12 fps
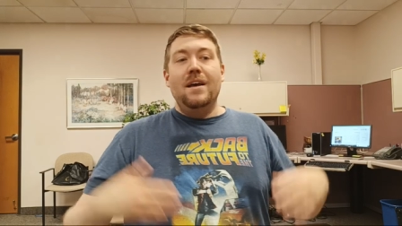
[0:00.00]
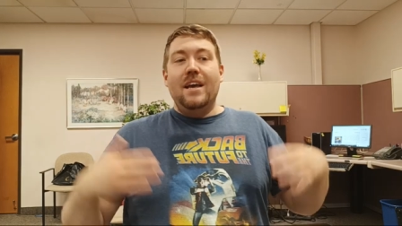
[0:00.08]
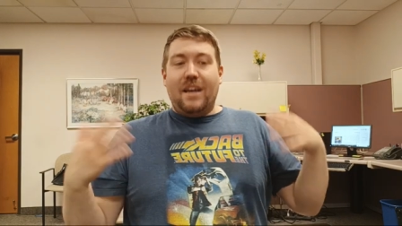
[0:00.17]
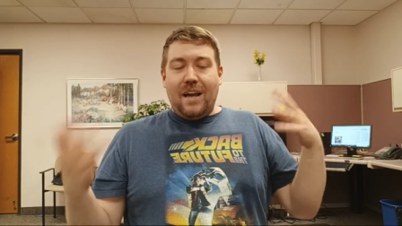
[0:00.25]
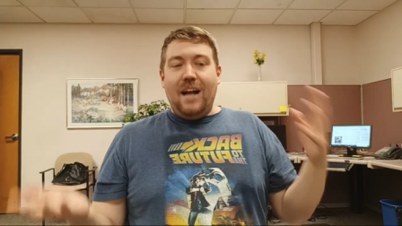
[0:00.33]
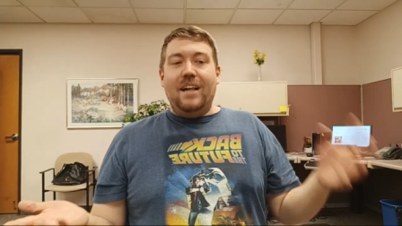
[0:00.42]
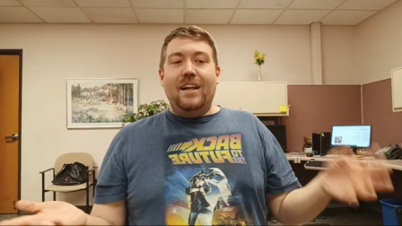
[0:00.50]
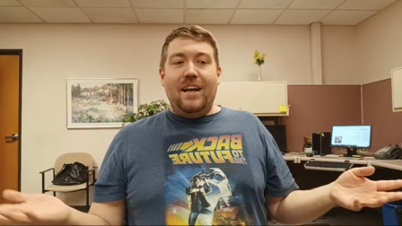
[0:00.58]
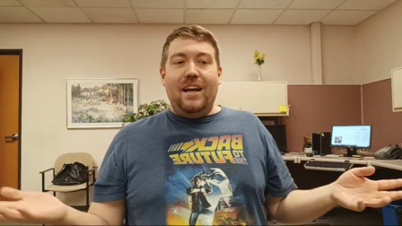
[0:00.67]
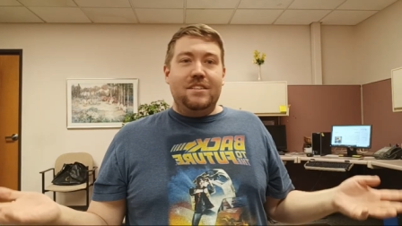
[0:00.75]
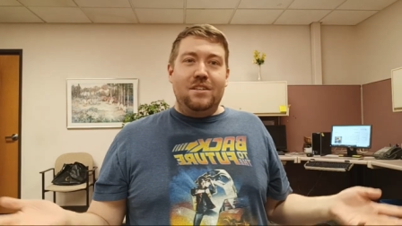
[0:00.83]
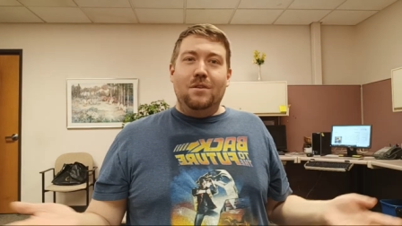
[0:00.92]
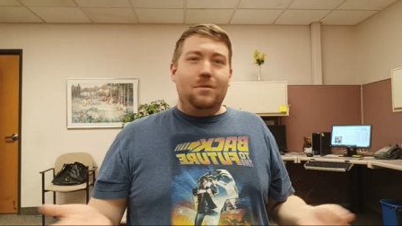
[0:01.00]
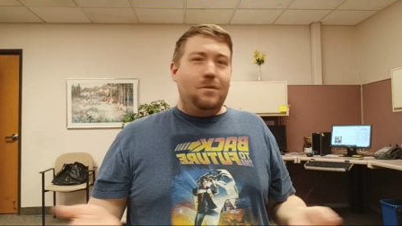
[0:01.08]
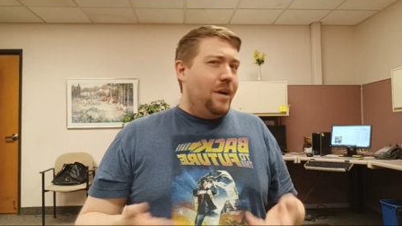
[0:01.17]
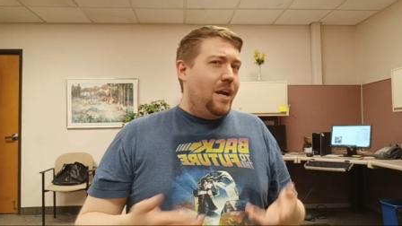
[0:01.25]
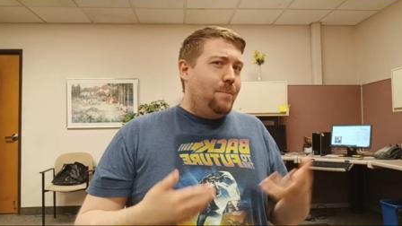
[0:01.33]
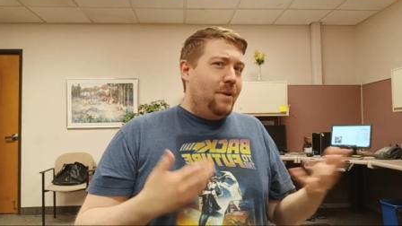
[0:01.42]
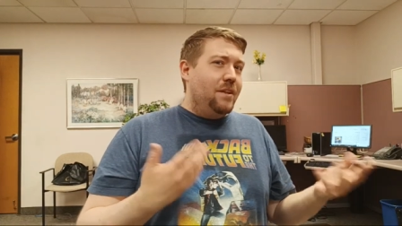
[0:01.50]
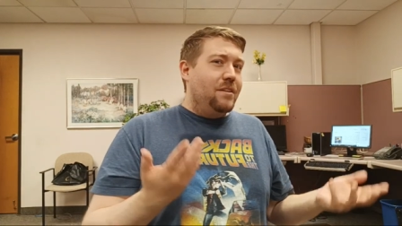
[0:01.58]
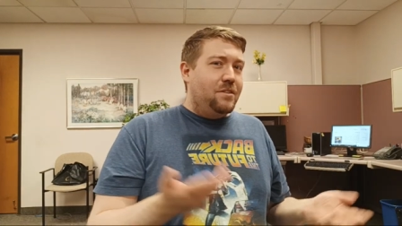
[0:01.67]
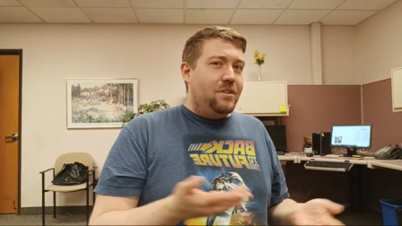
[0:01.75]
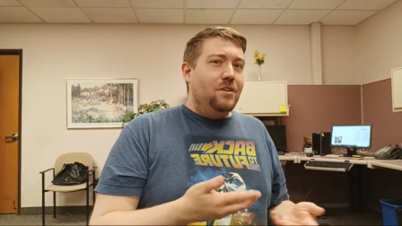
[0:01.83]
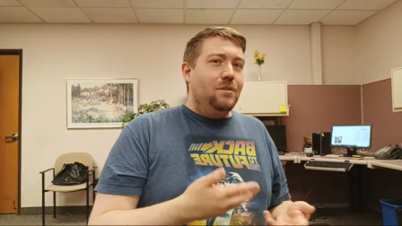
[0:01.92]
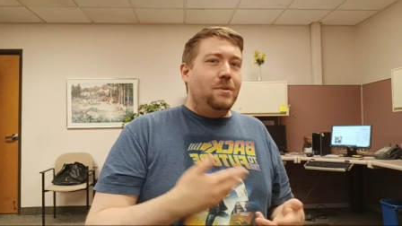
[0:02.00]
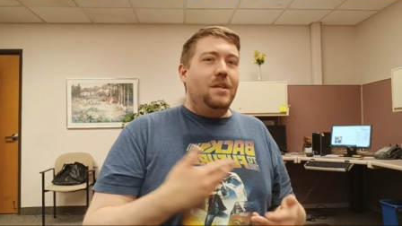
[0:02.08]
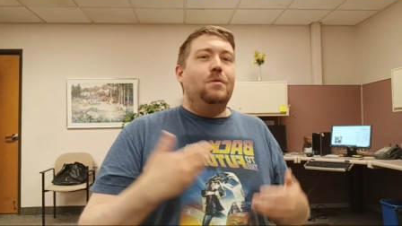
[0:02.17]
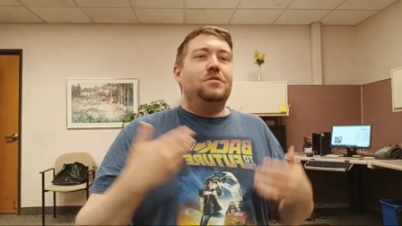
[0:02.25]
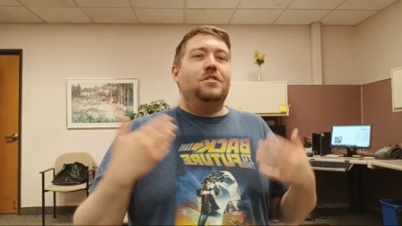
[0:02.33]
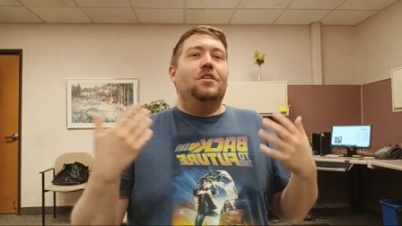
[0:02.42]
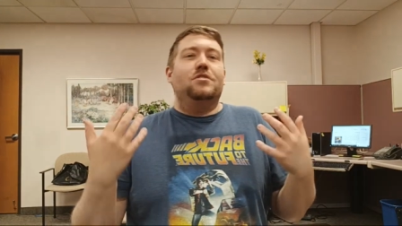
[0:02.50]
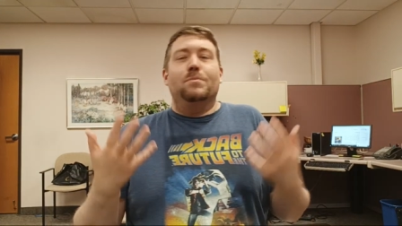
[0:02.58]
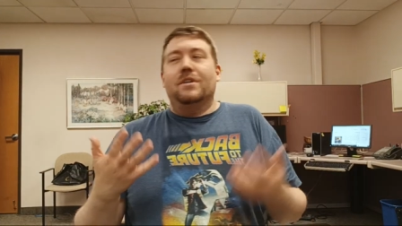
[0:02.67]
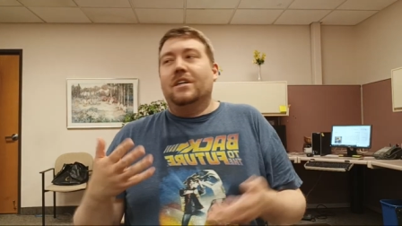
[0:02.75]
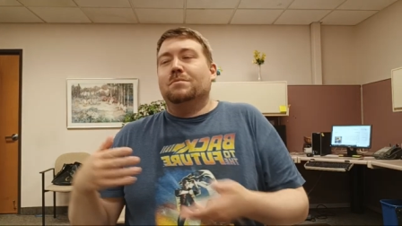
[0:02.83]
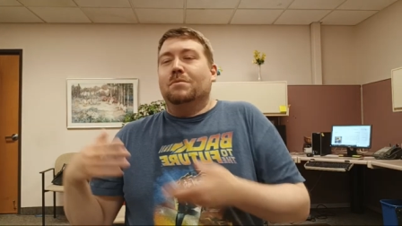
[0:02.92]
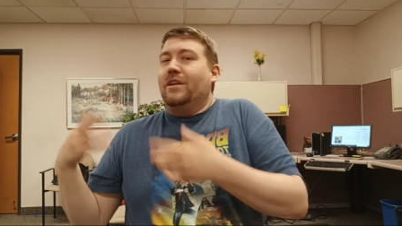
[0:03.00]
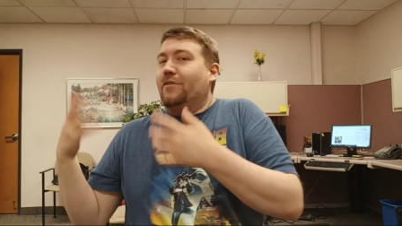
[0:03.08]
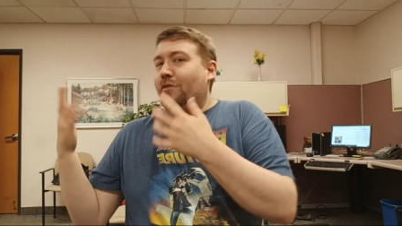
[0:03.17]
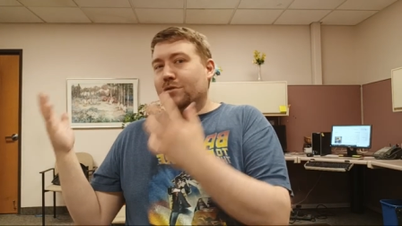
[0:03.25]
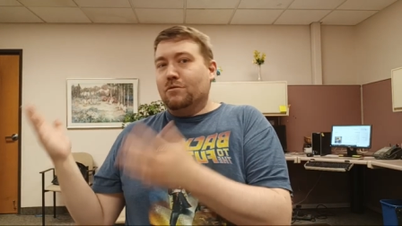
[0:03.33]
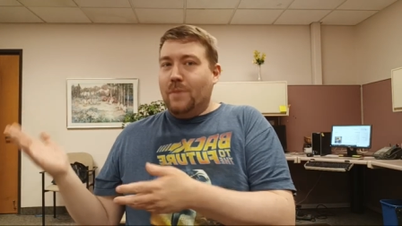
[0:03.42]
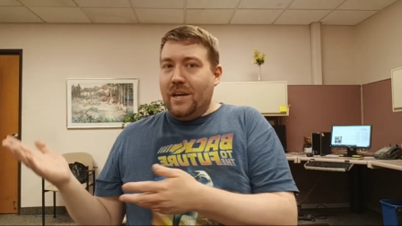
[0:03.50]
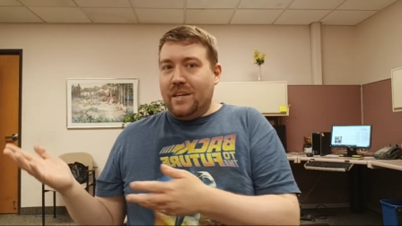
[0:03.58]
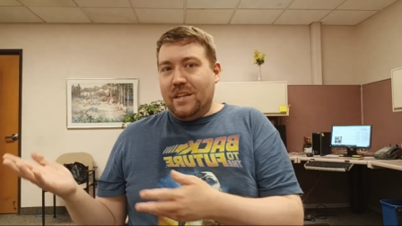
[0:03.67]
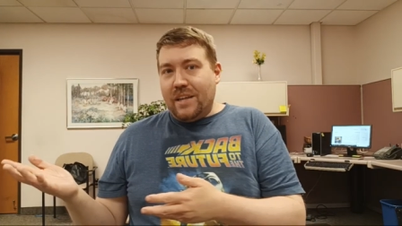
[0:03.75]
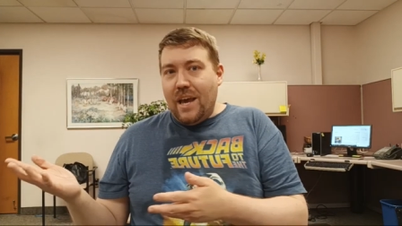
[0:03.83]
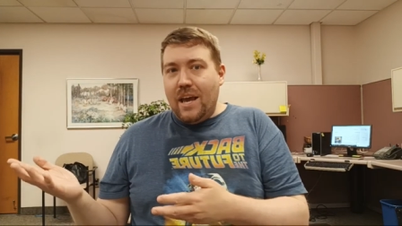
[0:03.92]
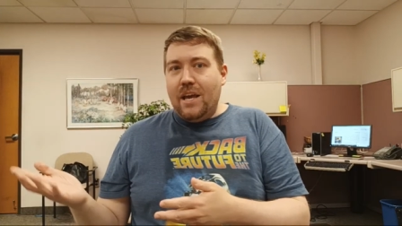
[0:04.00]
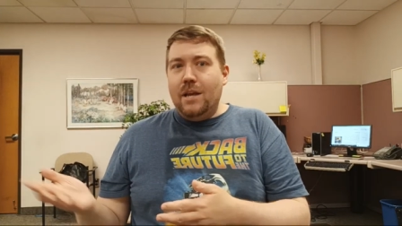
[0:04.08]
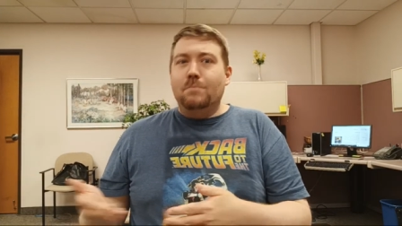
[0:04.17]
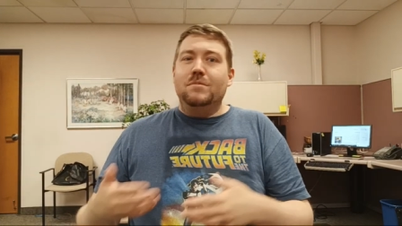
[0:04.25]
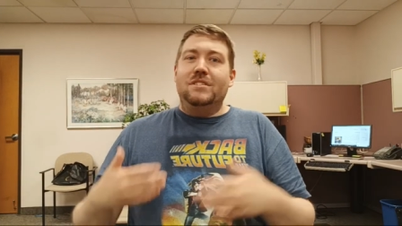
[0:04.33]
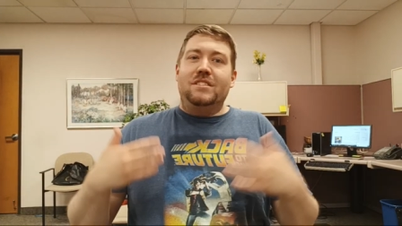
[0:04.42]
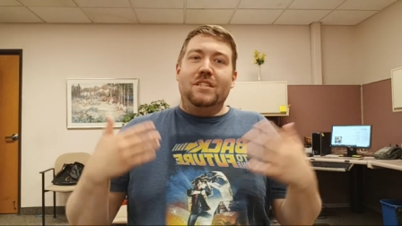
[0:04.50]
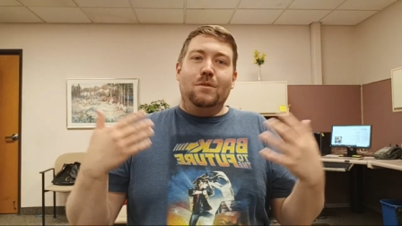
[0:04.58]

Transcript: kind of got its own crap into the deal, but that was also because when they first were making the games, it